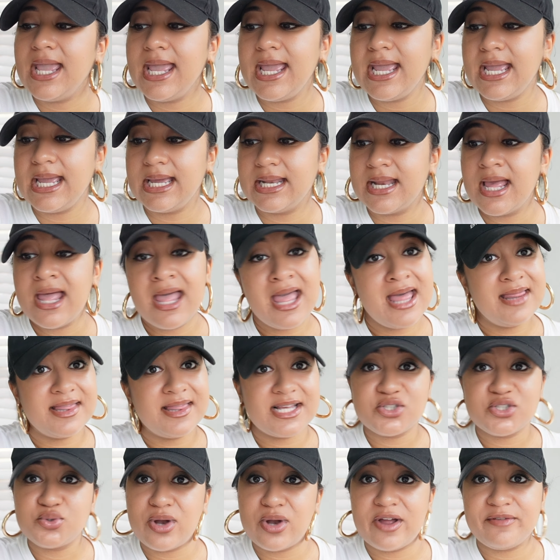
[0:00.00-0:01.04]
And
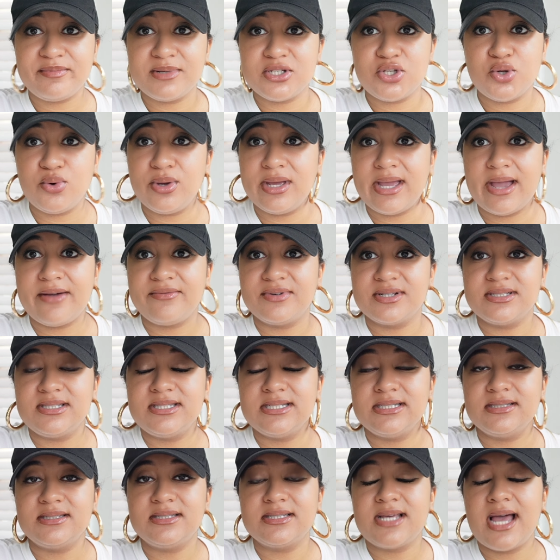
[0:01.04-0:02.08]
that's what I've been doing ever
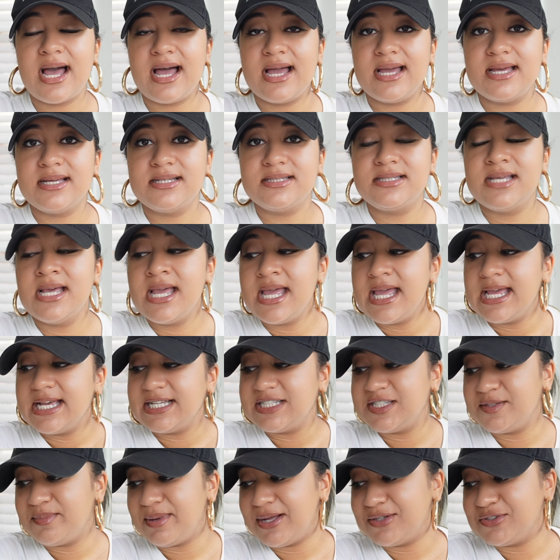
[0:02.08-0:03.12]
since, guys.
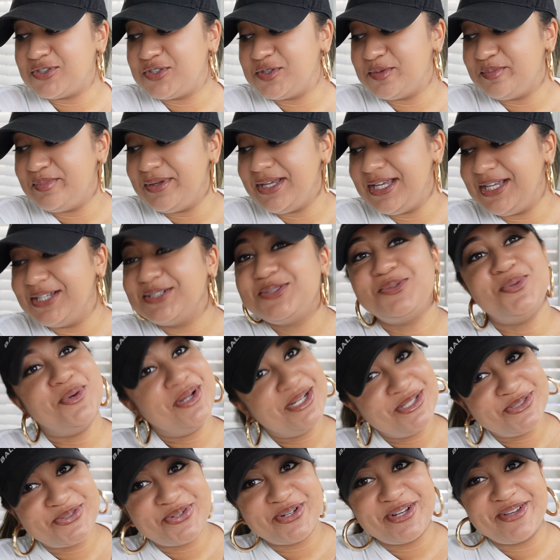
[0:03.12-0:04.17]
It's about to be
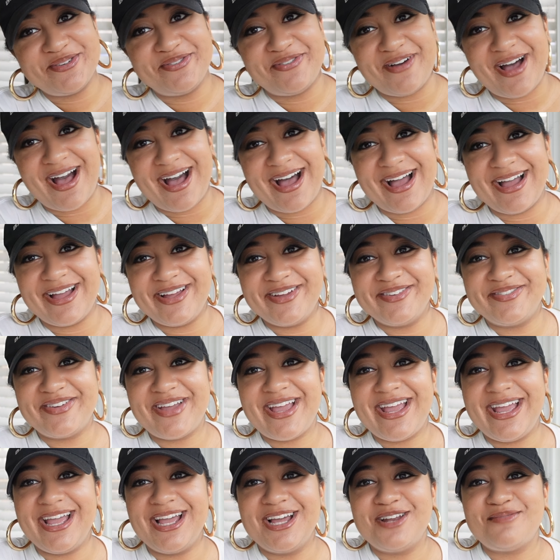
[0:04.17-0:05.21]
2025
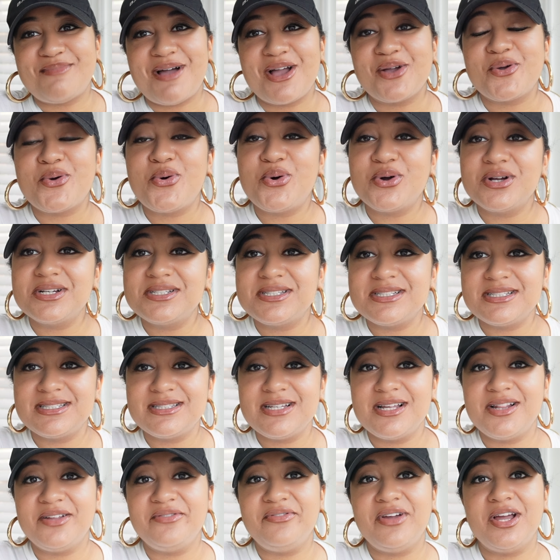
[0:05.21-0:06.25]
and my course is
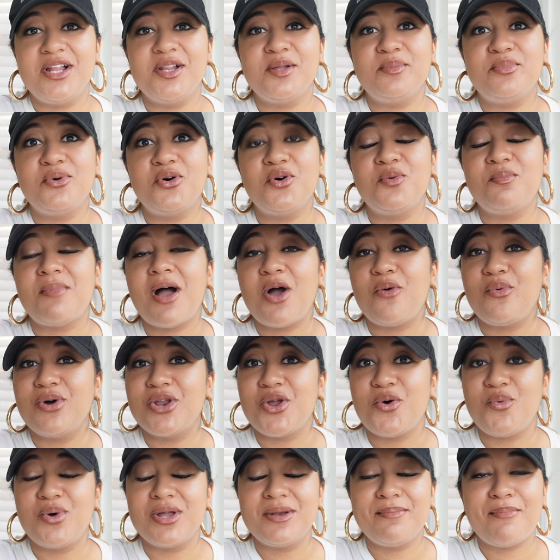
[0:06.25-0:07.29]
still available. My
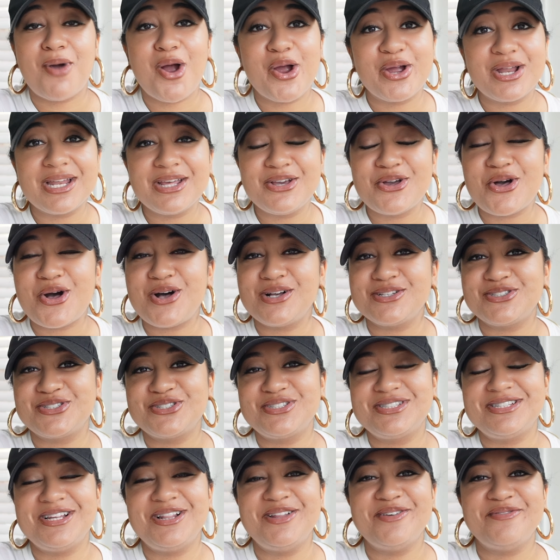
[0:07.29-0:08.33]
one-on-one marketing calls are
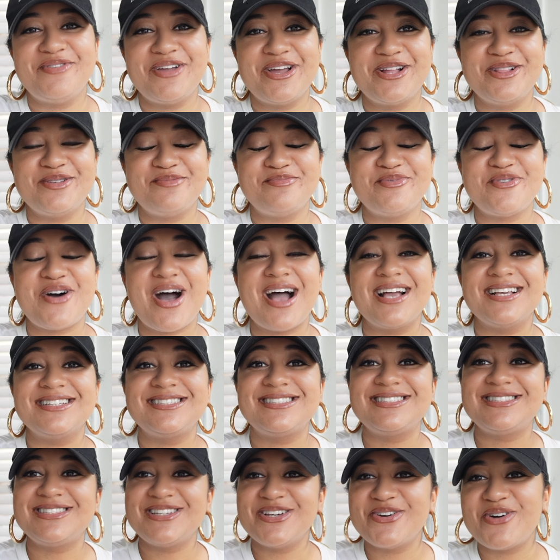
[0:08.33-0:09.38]
still available. I
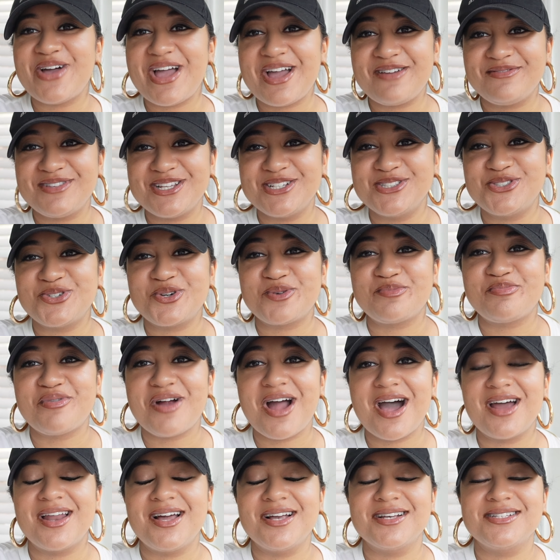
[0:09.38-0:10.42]
still have digital
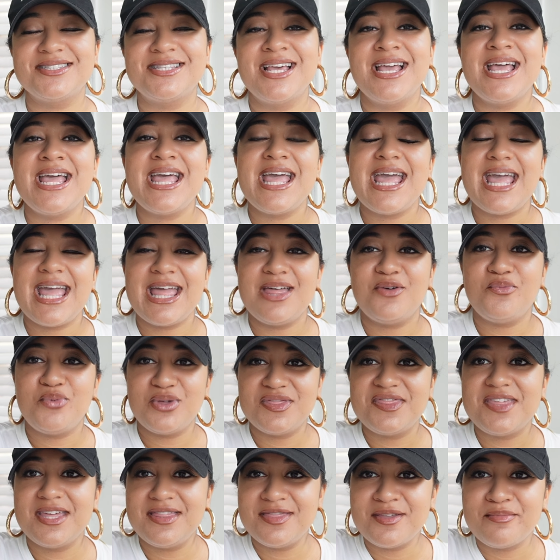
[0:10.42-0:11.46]
products eh,
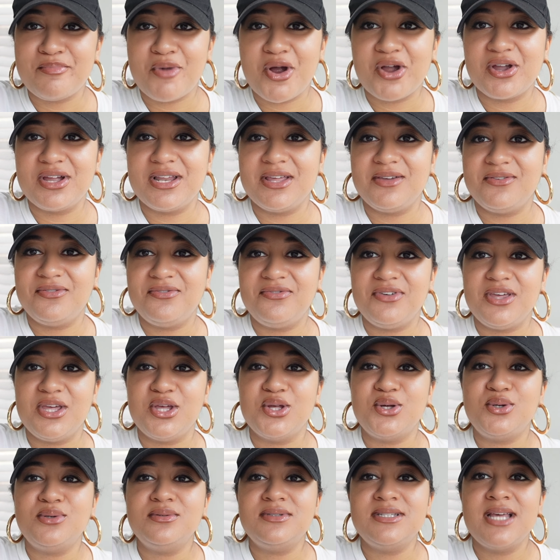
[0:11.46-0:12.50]
within the marketing
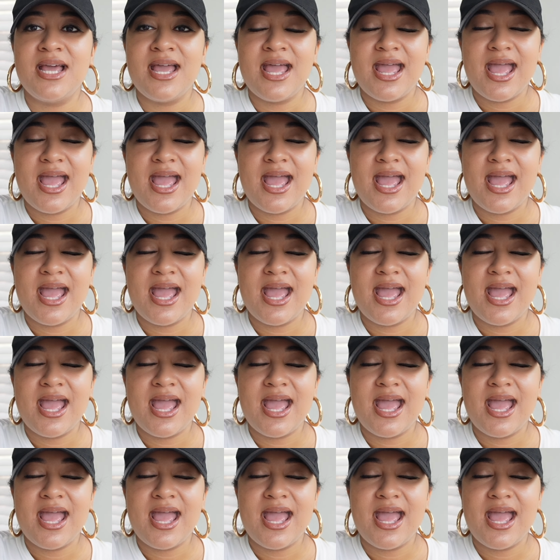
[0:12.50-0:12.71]
field.